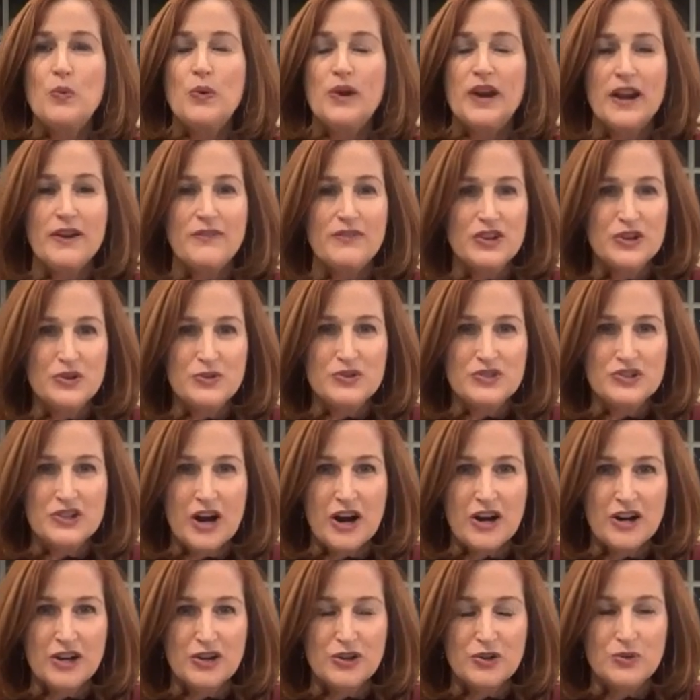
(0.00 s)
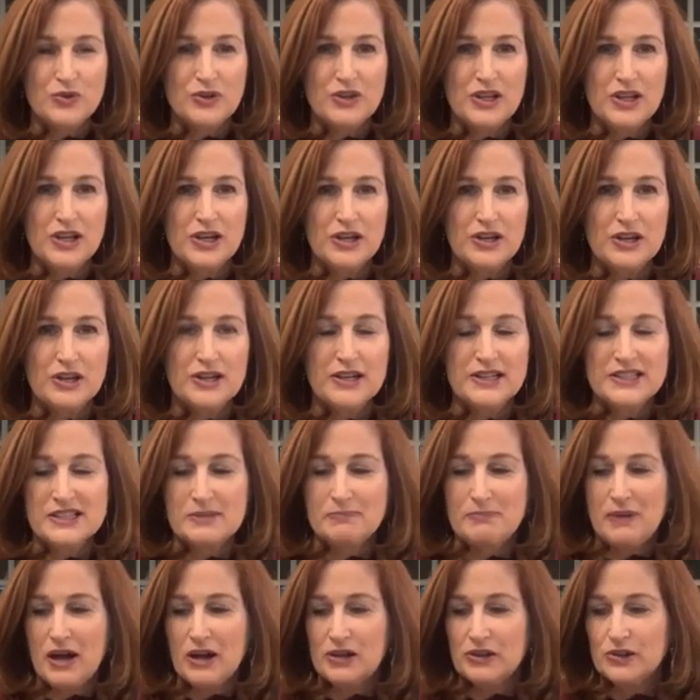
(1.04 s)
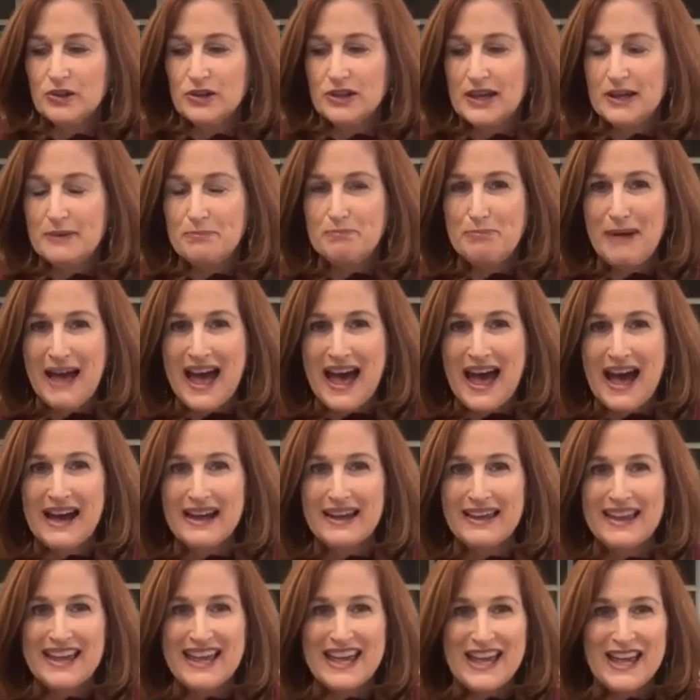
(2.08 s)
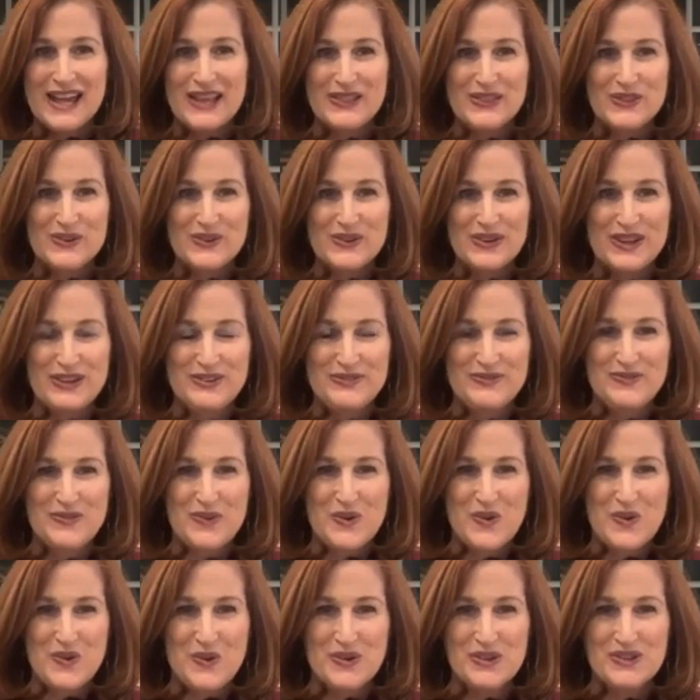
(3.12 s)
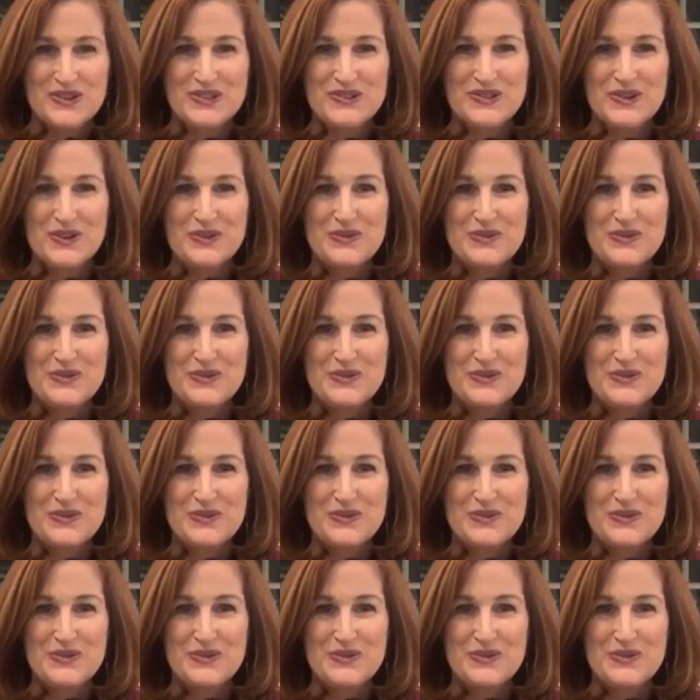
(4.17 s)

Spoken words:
whenever you start a new year, it's about looking back and looking forward.